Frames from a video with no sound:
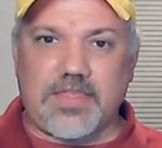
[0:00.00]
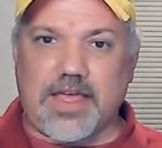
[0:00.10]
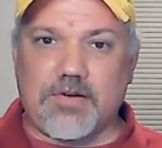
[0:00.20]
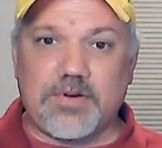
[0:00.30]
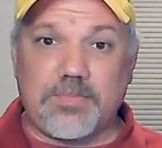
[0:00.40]

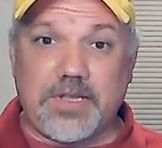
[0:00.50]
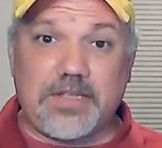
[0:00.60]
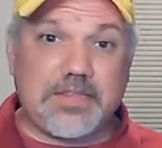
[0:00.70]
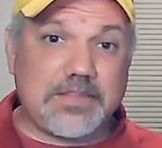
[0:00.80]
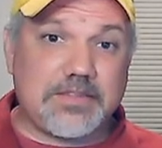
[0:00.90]
that would
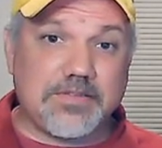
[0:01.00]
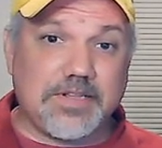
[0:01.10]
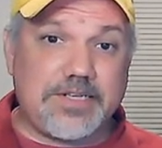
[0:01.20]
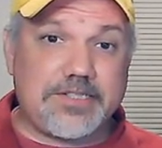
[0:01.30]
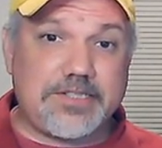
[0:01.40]
mean that the
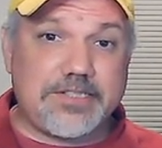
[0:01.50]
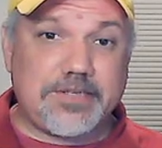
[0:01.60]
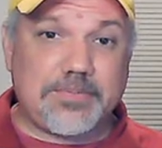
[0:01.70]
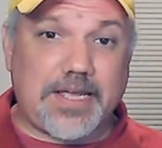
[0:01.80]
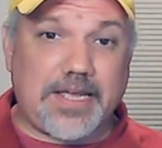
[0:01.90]

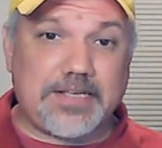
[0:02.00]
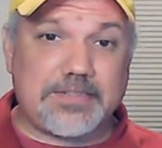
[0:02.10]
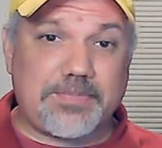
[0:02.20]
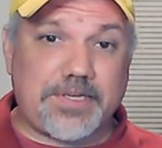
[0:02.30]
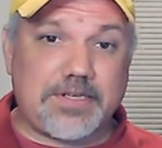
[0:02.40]
relationship
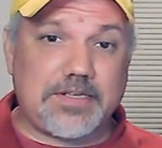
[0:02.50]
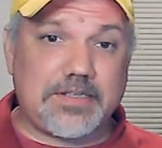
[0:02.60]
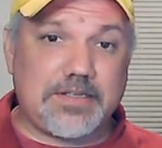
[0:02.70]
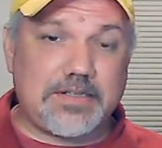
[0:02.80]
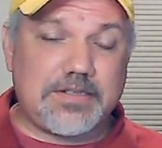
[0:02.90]
has been
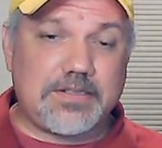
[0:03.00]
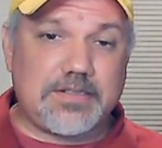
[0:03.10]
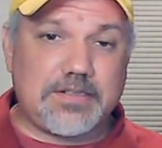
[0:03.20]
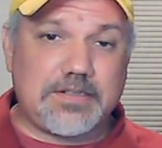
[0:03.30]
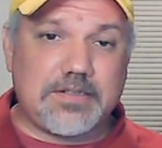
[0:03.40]

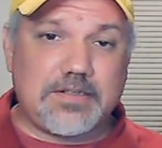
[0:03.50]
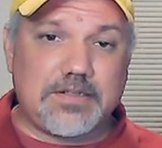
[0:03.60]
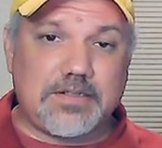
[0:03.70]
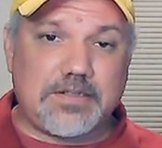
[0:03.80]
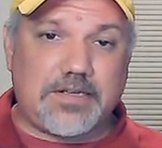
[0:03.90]

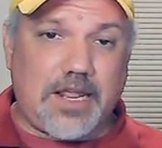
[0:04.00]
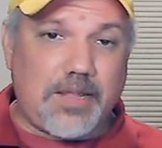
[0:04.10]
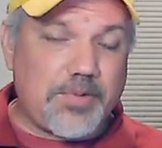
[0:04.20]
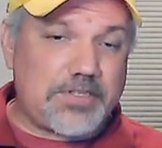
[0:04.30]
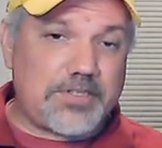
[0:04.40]

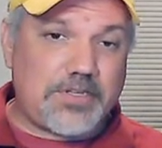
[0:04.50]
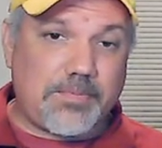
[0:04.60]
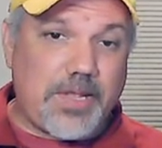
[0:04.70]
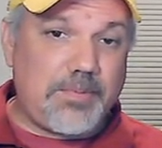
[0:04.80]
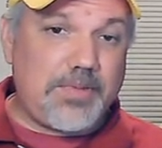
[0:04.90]
damaged,
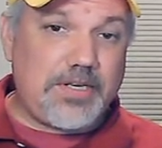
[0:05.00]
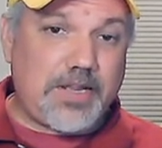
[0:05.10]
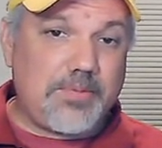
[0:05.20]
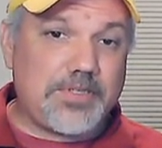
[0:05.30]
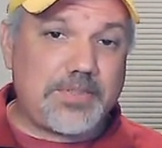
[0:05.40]
and maybe
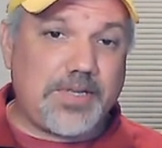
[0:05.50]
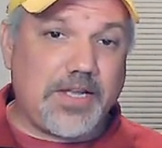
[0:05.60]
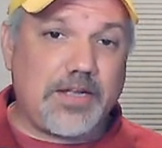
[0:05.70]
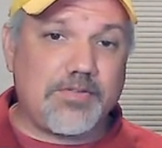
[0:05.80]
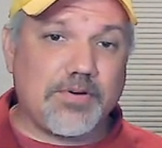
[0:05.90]
damaged
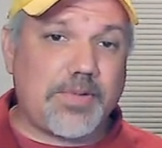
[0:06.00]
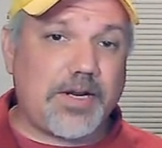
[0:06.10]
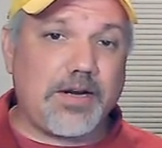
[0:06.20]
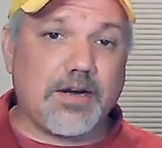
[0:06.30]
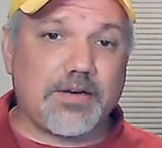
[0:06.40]
beyond
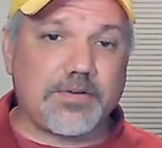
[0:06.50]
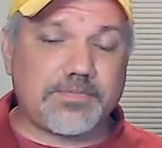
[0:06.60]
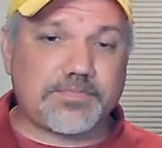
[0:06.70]
repair.